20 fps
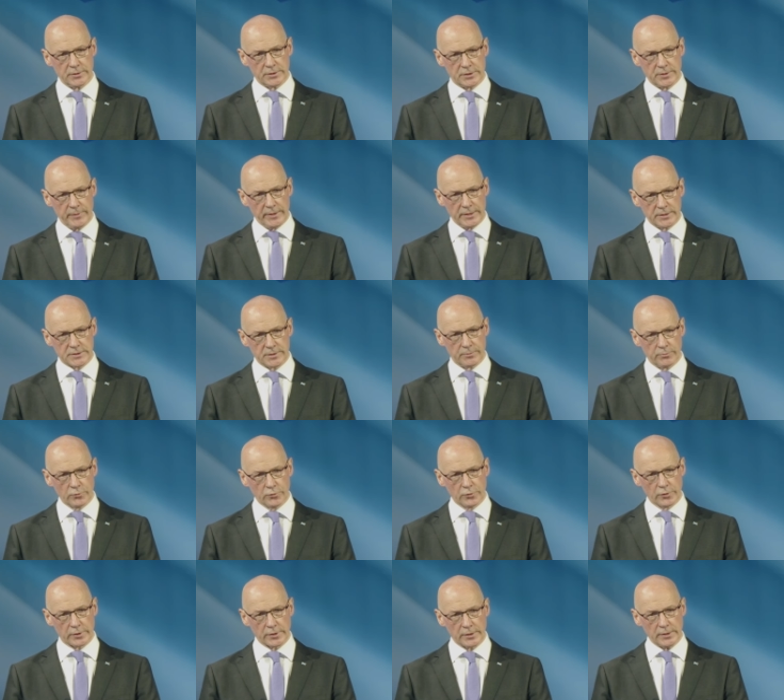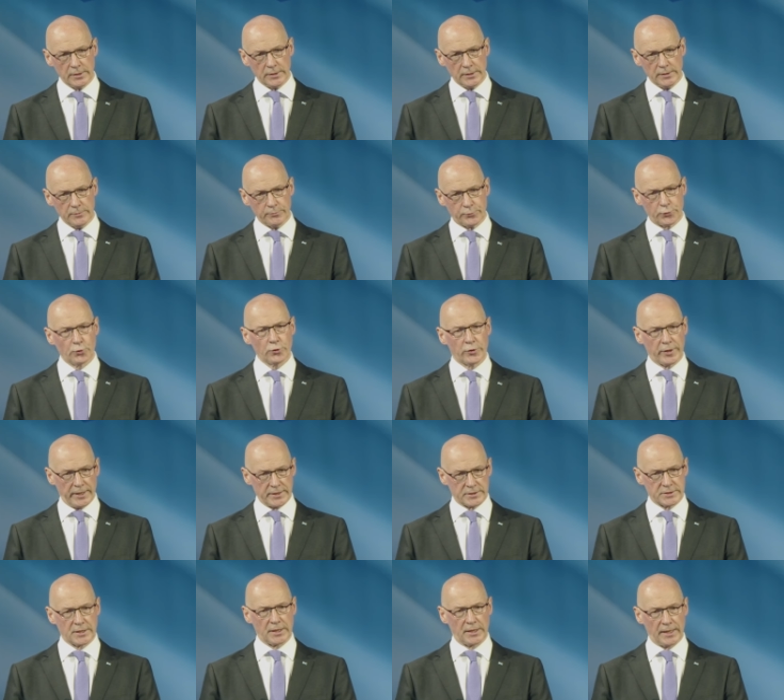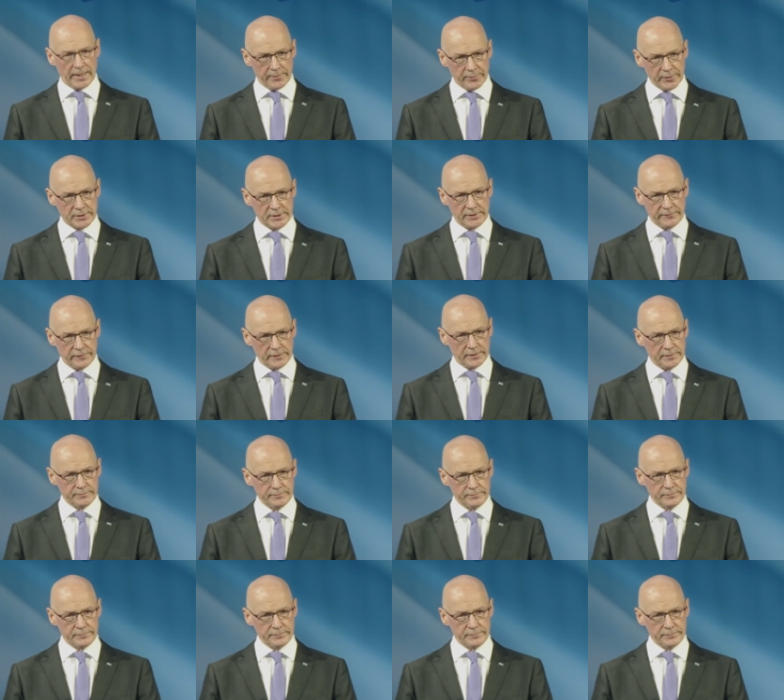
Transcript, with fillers: make some more progress collaboratively.